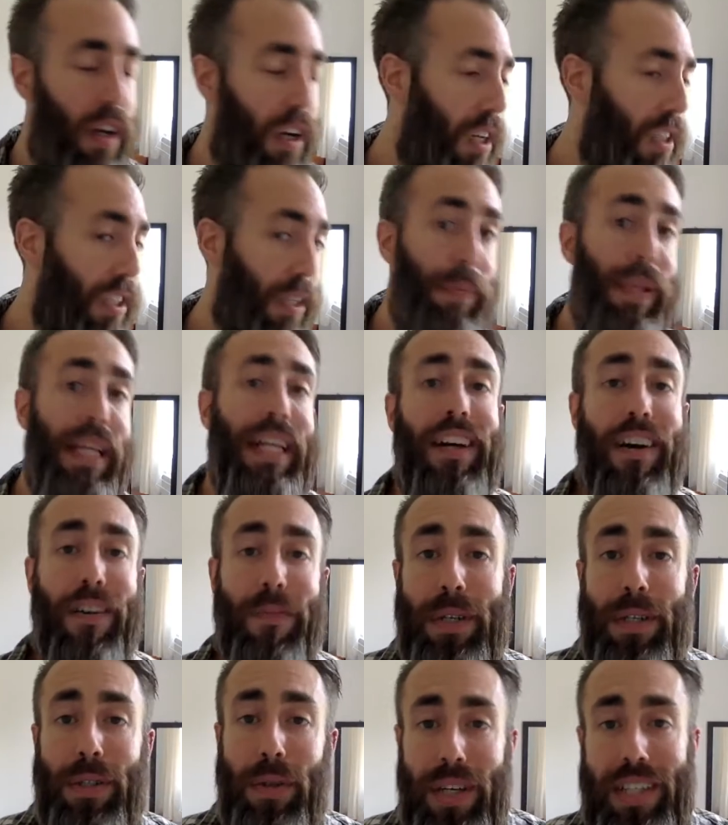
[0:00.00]
Something that I've
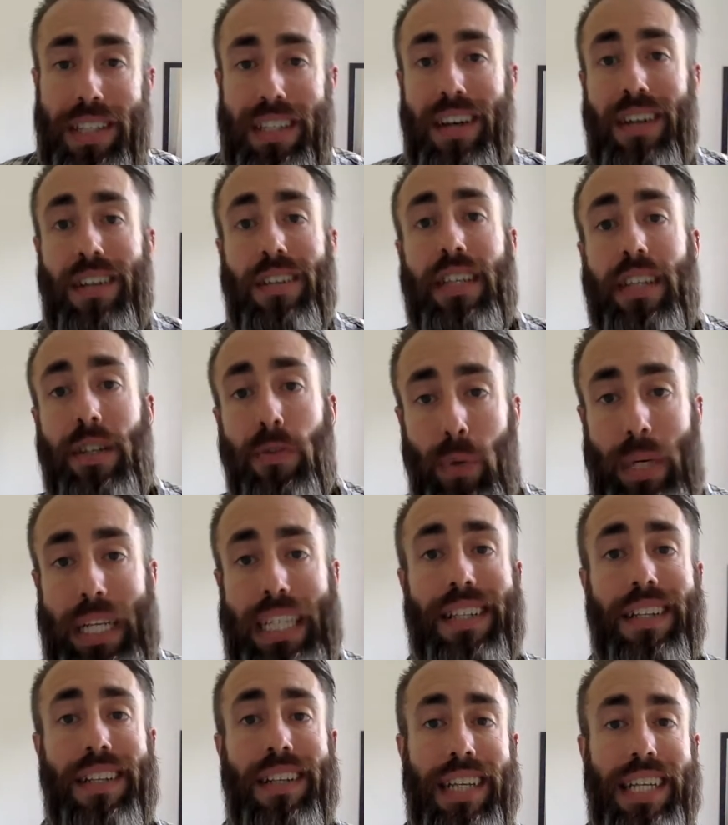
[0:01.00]
been trying to argue
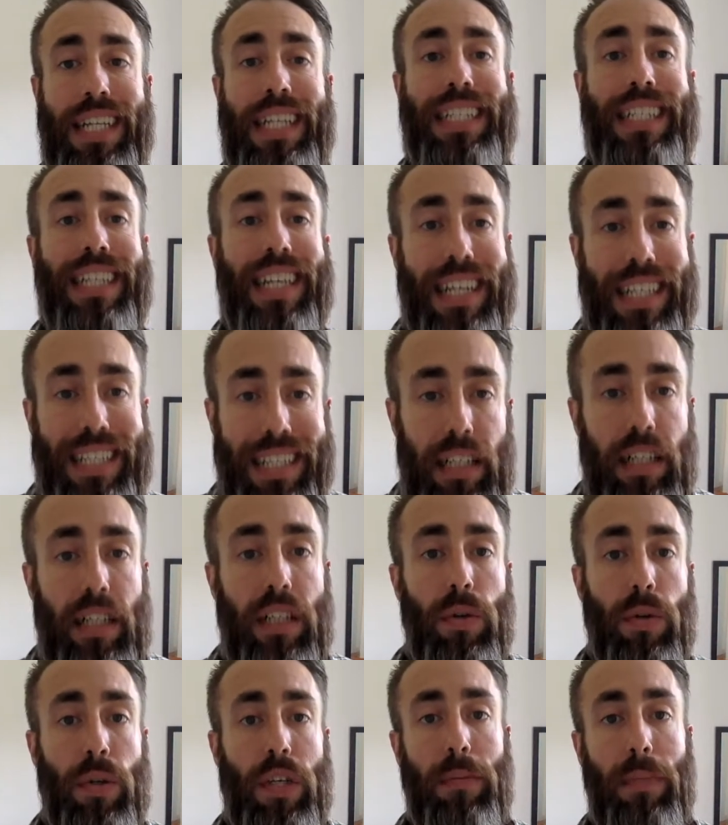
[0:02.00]
recently is that a
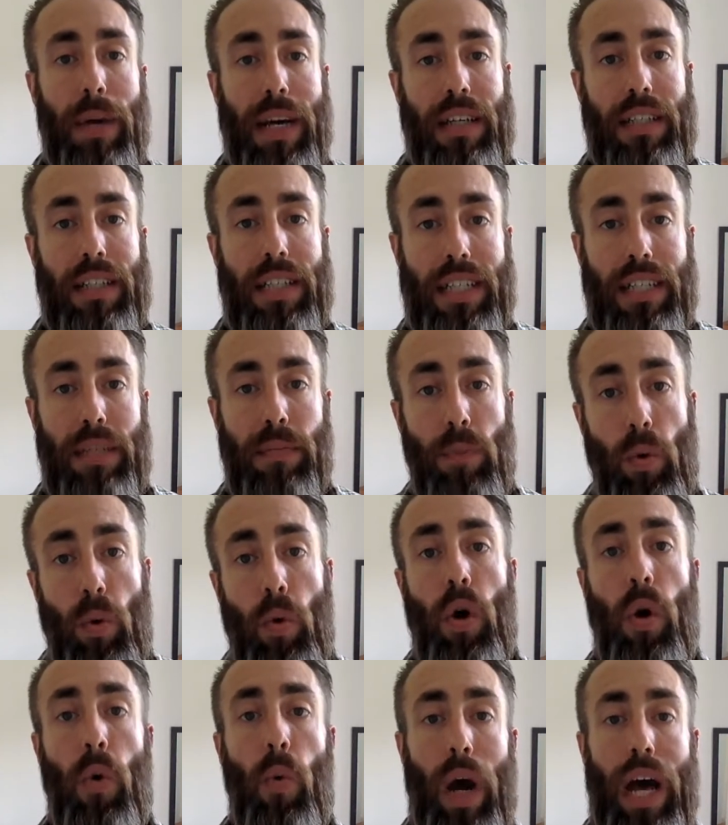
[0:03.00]
digital humanity is
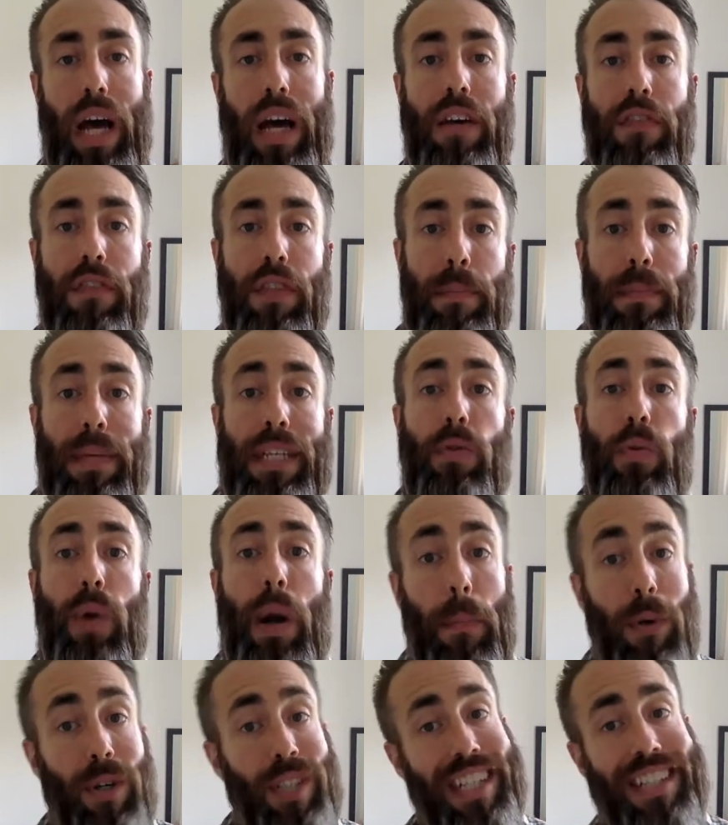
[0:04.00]
more aware of the
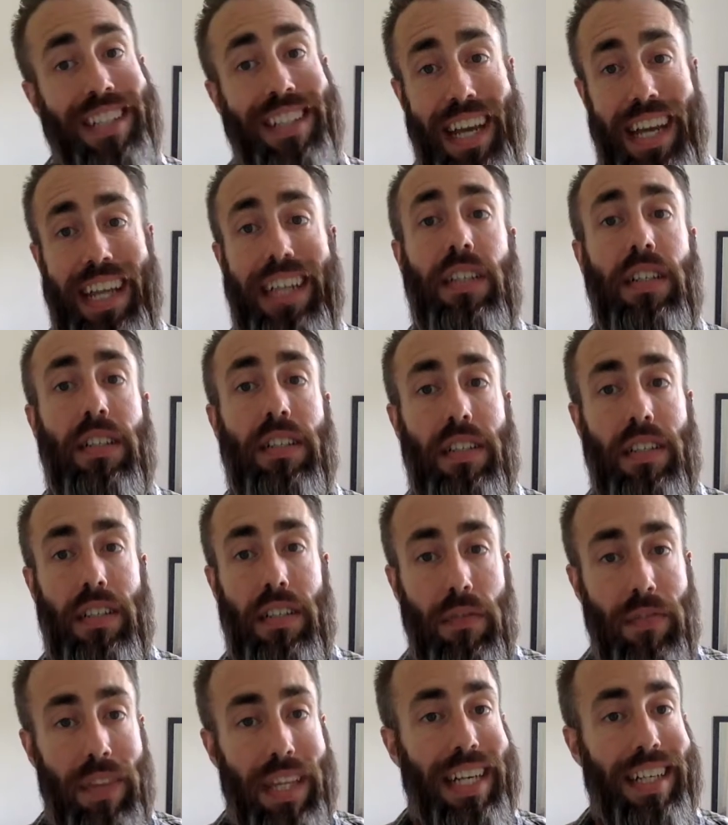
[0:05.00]
misrepresentations
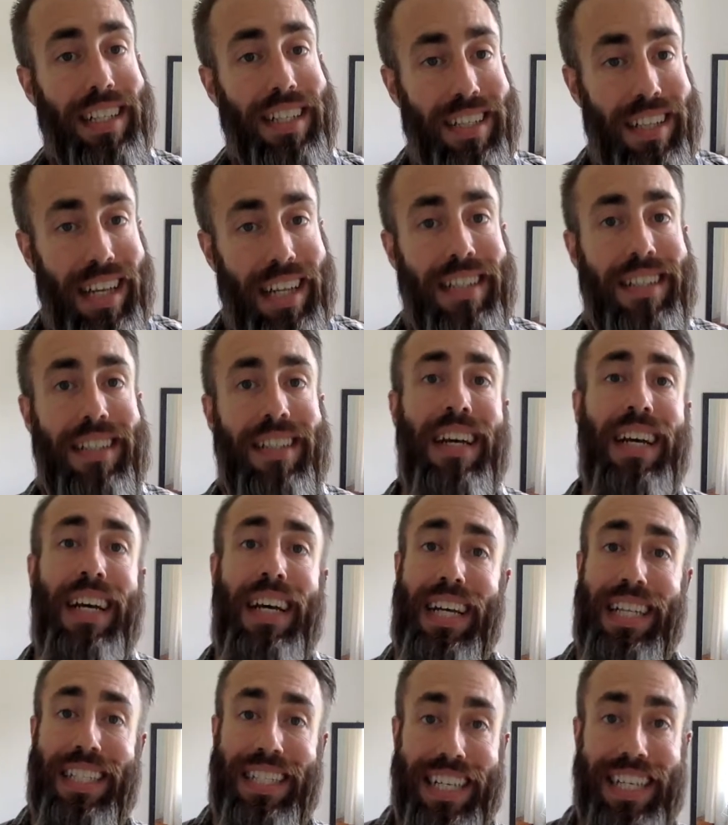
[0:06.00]
of the extent
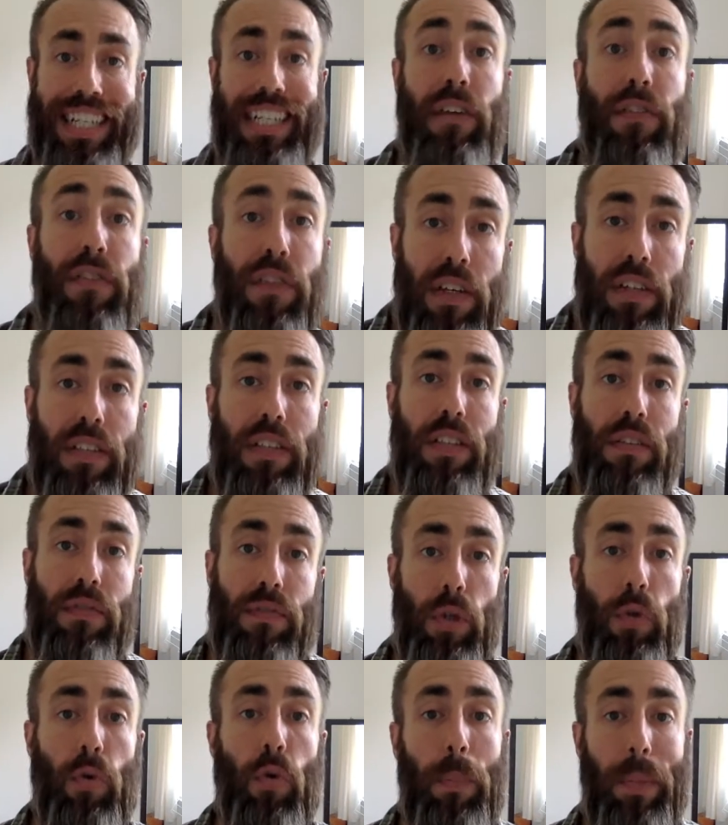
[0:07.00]
and significance of
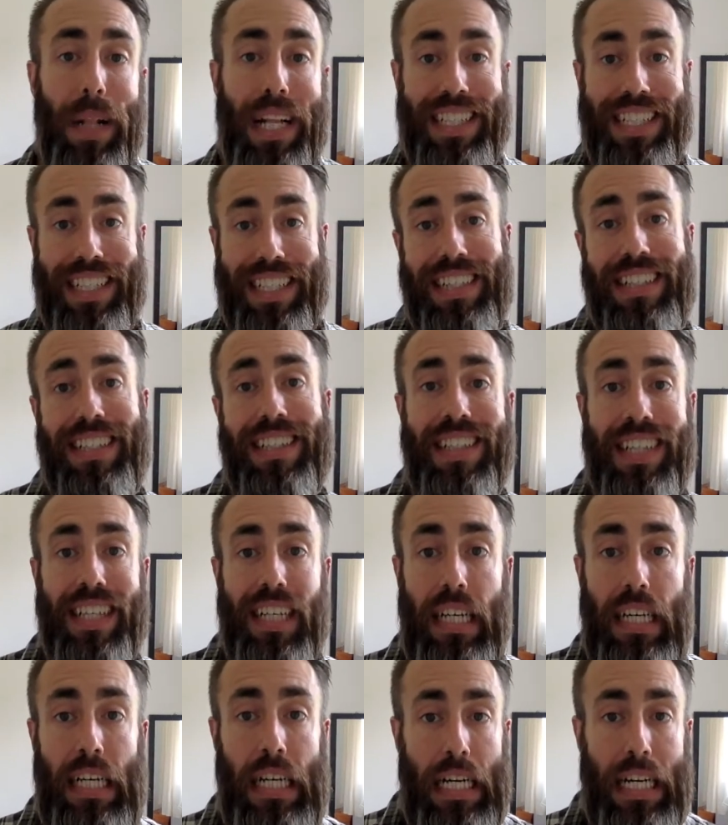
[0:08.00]
neural plasticity,
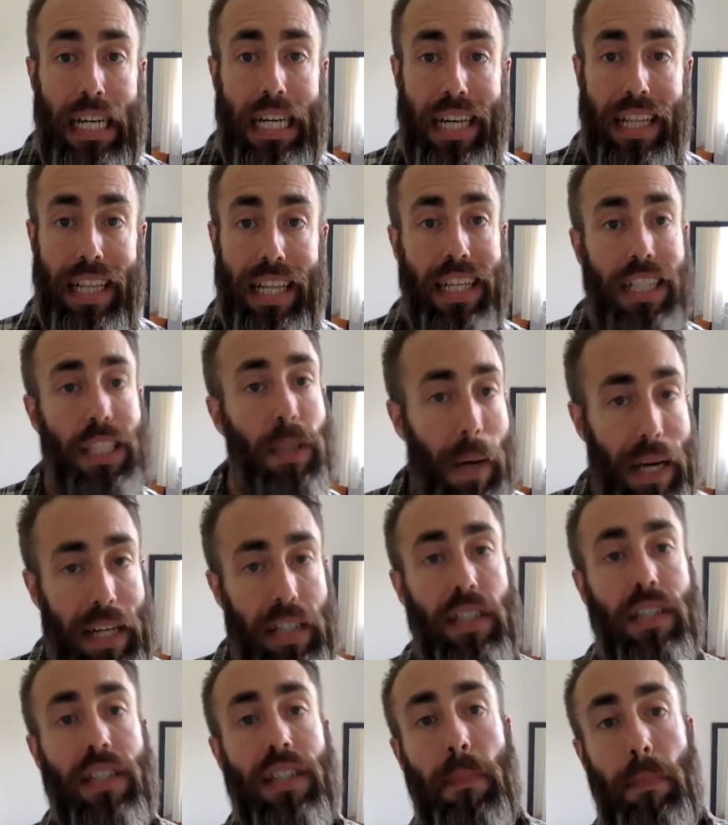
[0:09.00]
and the
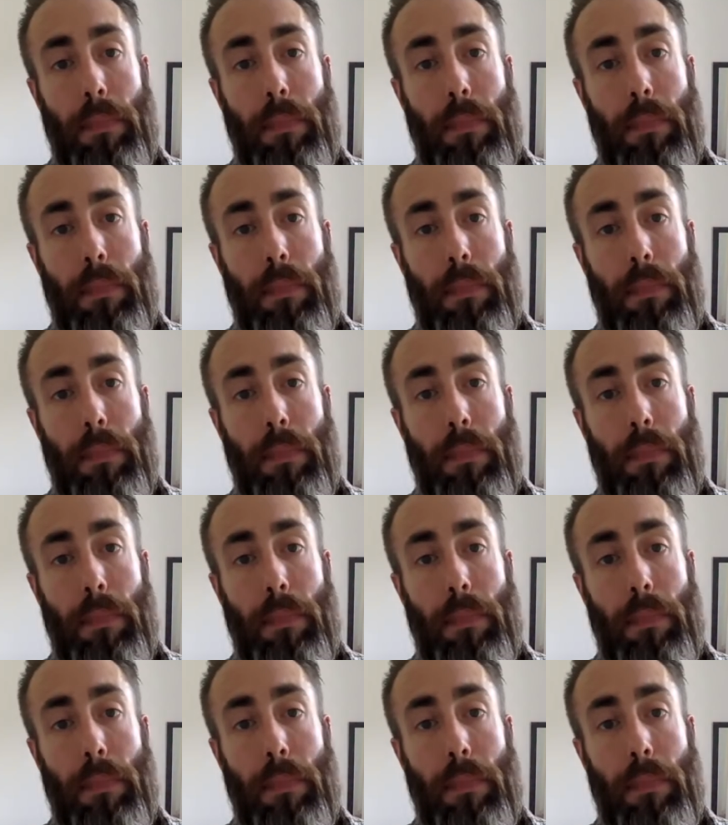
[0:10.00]
expansion and